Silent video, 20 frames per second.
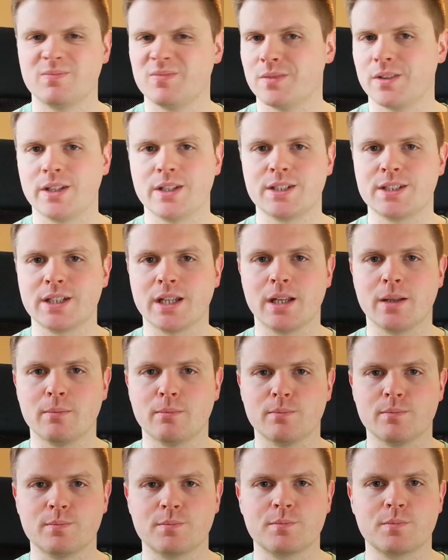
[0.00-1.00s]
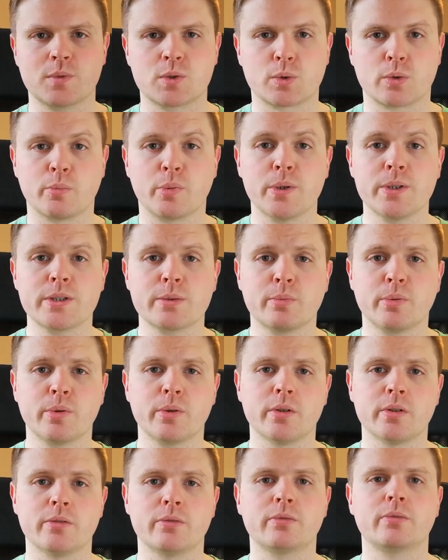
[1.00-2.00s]
the same sort of
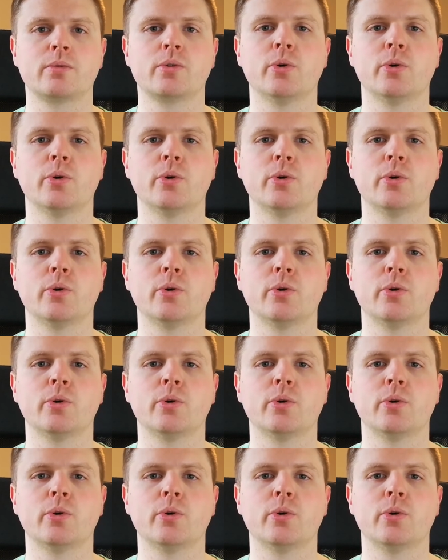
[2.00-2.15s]
principle of